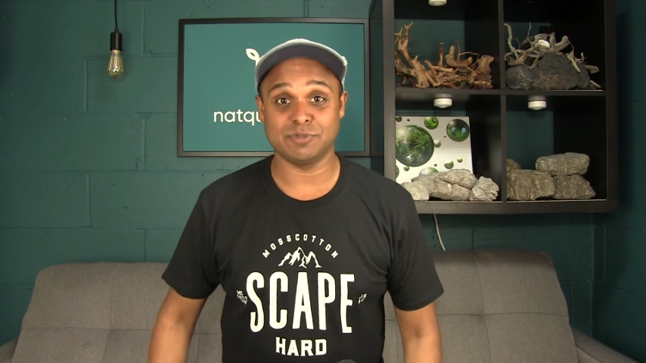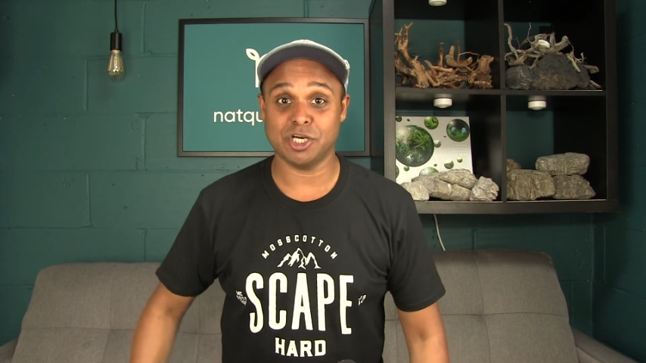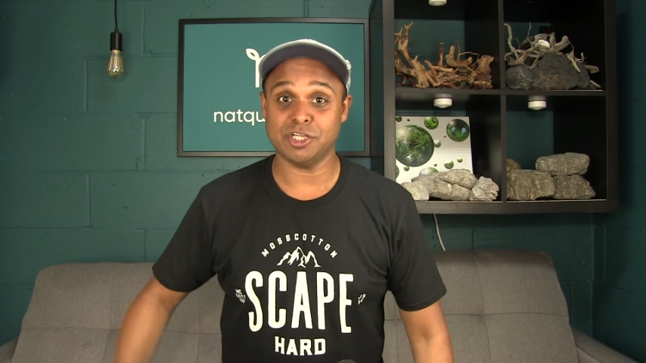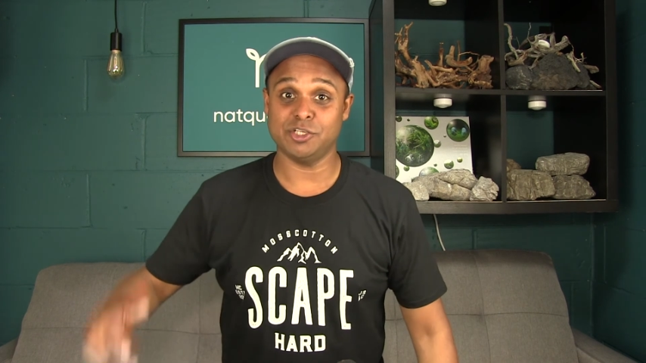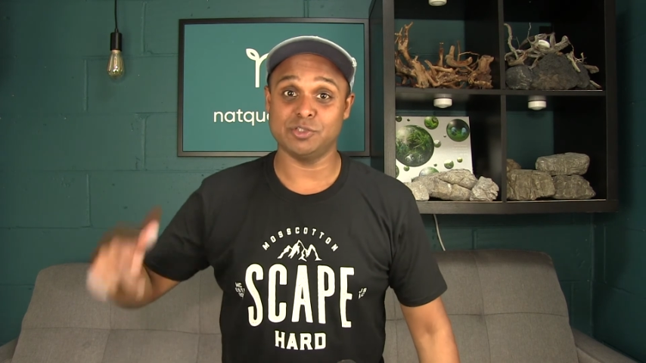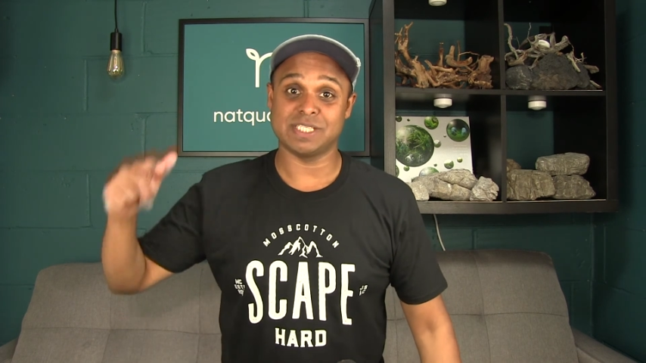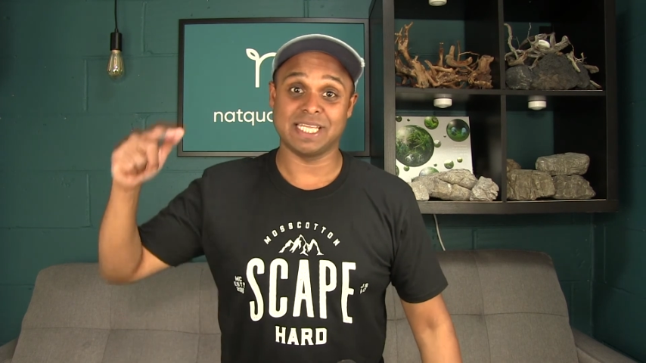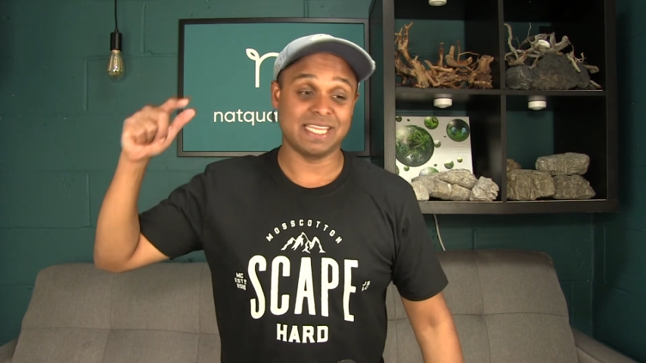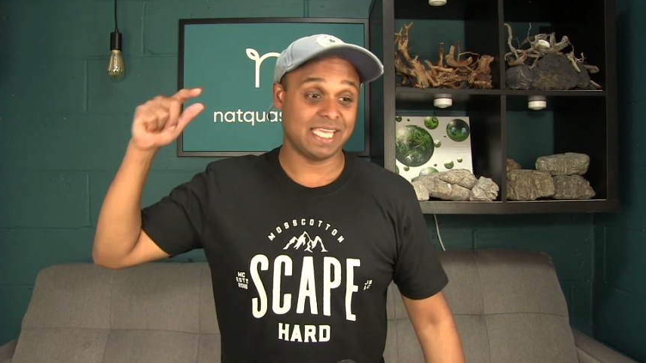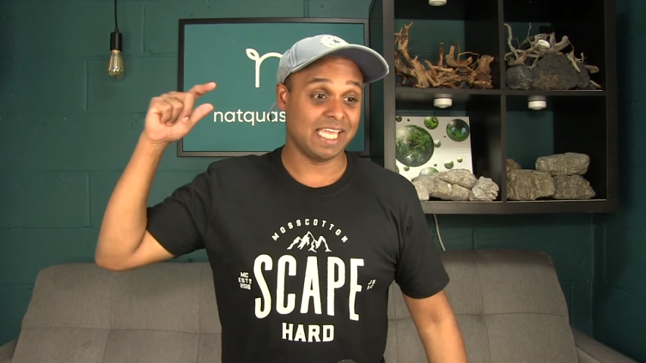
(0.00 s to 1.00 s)
done
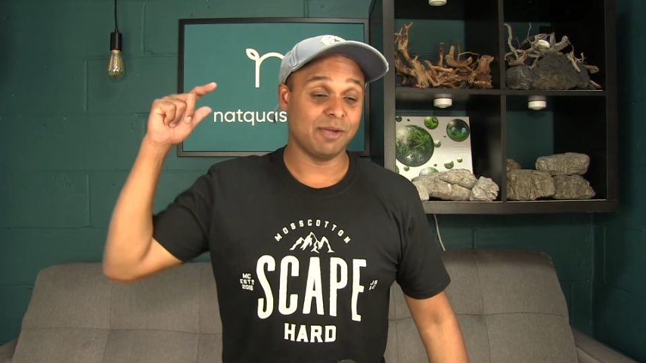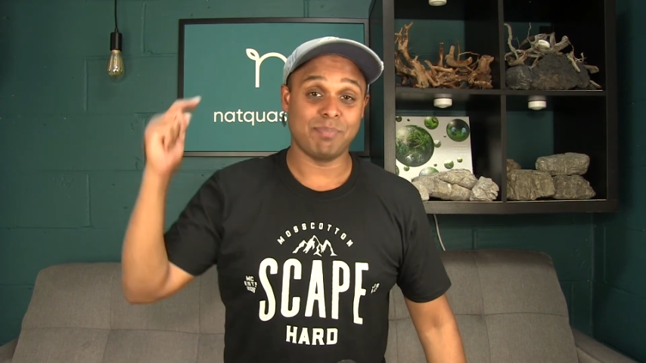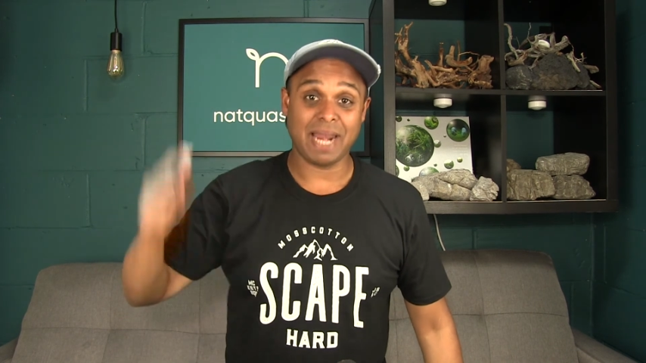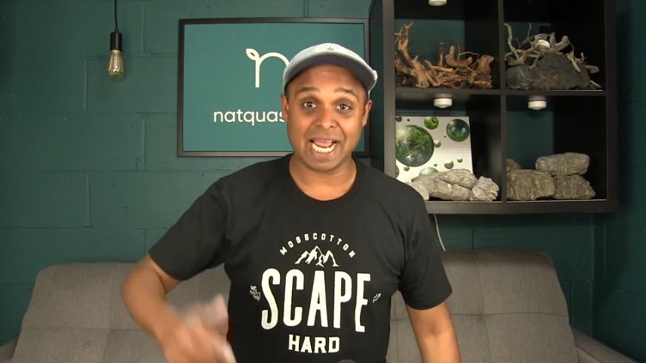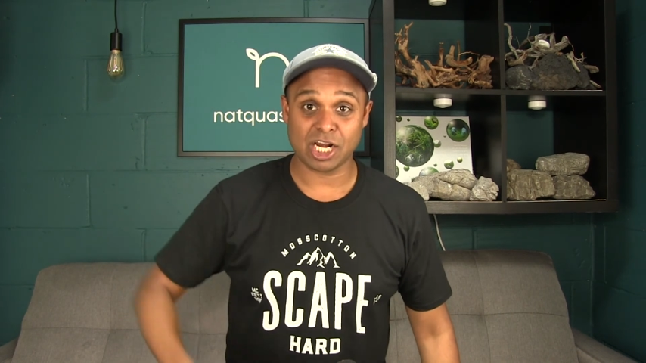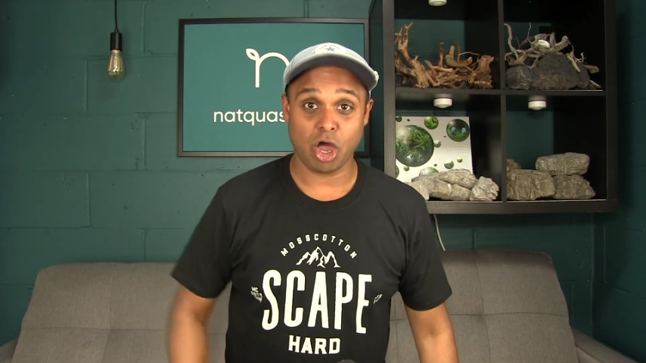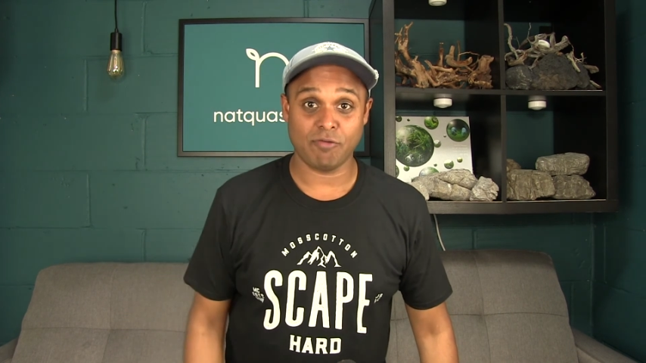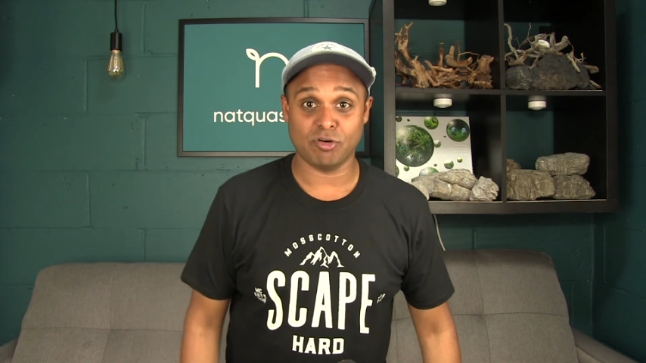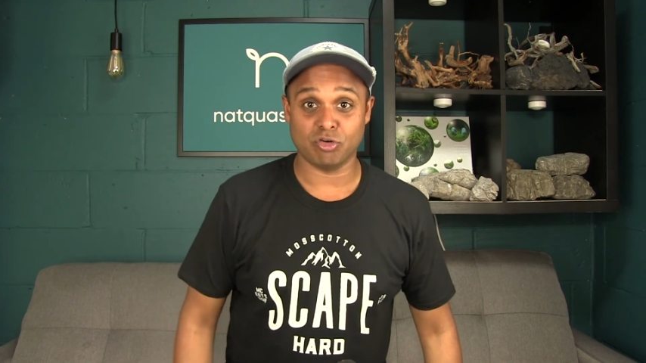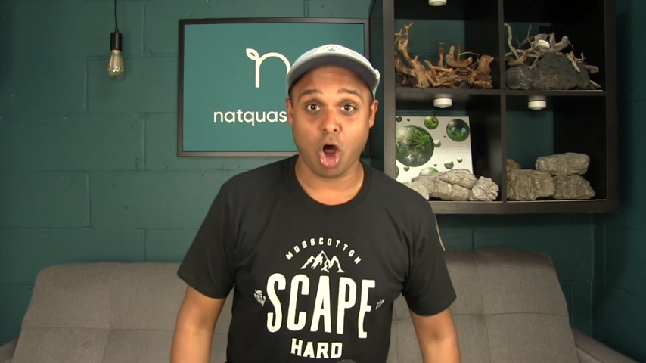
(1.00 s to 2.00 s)
using the black
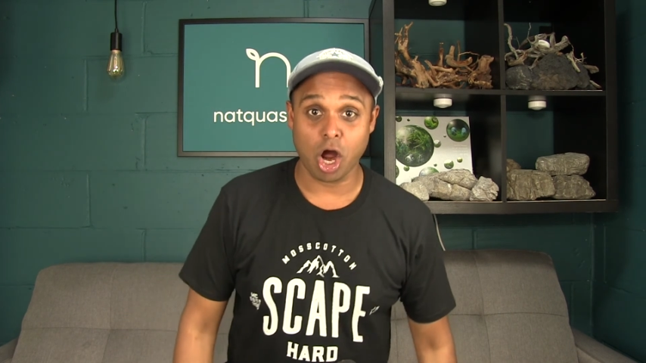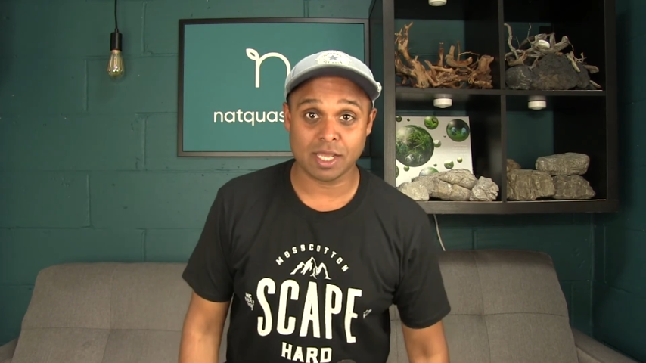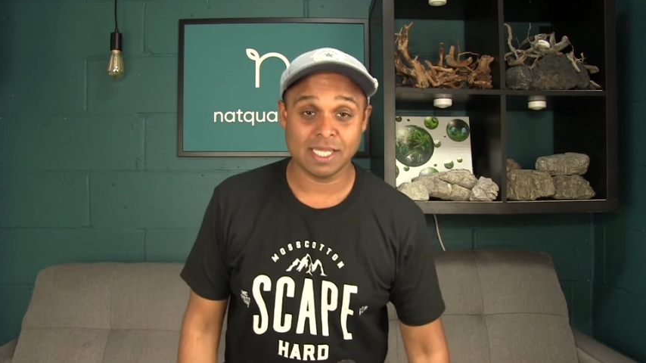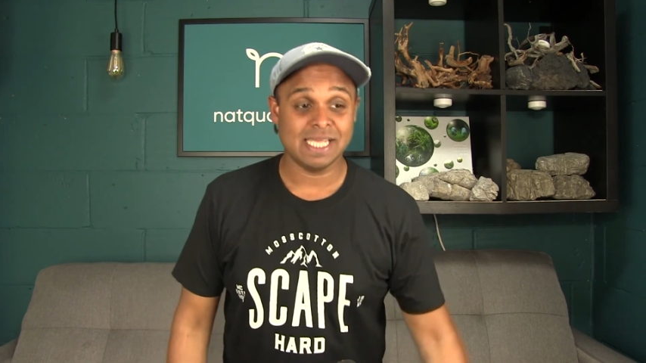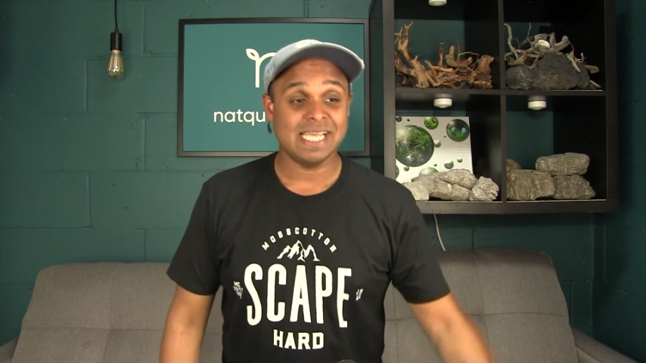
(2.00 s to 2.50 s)
lava rock.